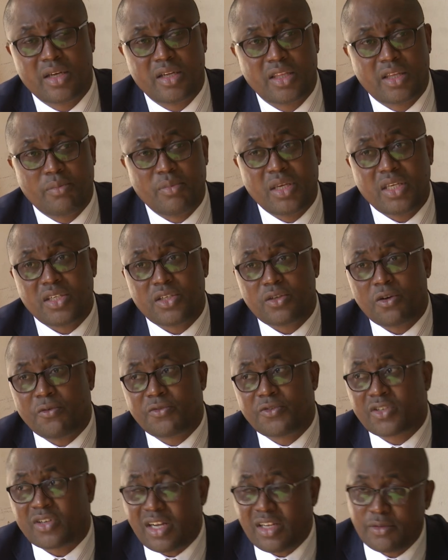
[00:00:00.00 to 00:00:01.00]
the Minister
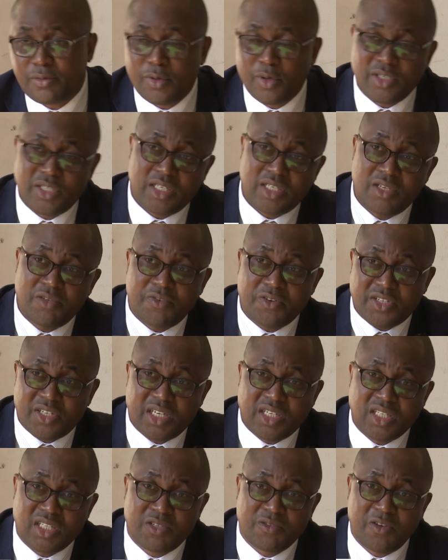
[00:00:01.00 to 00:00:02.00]
of Transport and
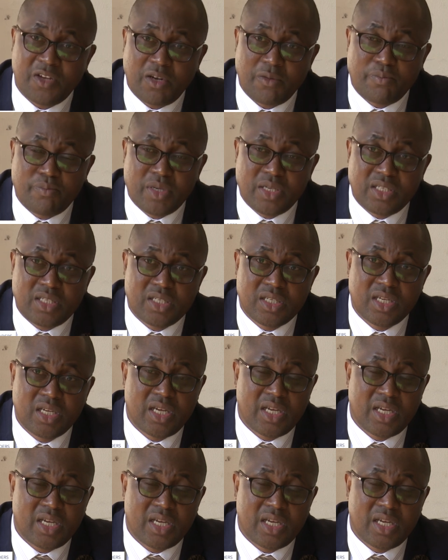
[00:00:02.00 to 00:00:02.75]
Infrastructure Development,